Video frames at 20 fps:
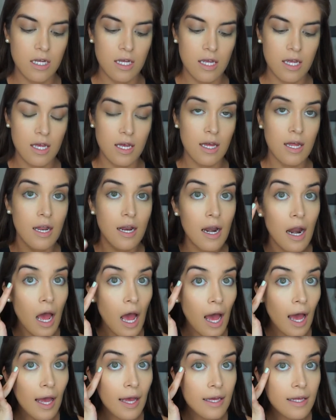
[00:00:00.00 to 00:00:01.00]
and
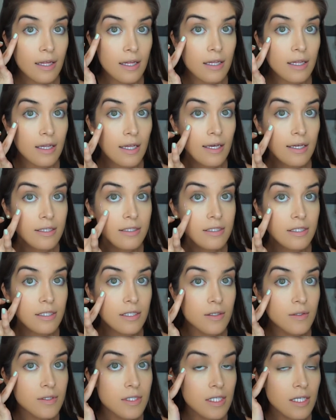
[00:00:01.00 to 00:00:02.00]
I like to
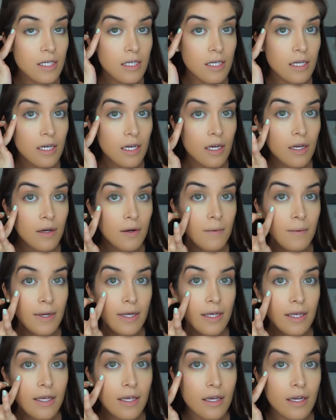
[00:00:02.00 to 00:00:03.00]
use it right
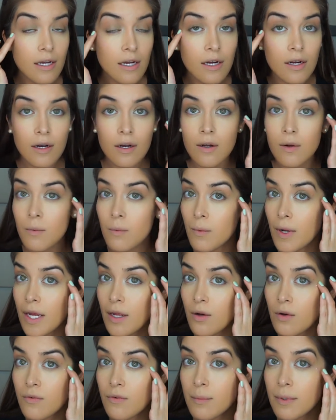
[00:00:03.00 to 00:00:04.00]
here,
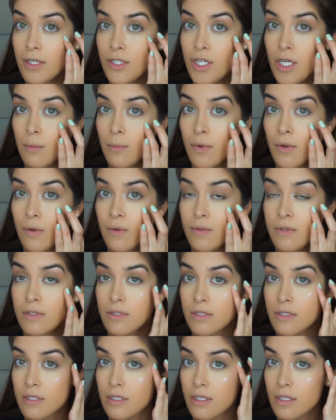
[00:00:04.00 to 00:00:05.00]
right over my
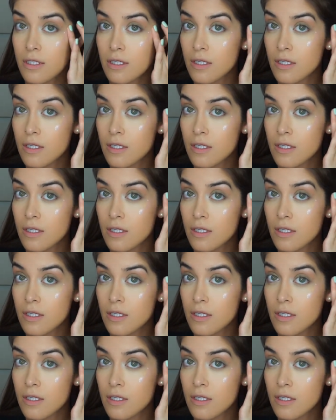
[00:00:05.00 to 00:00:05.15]
cheekbones,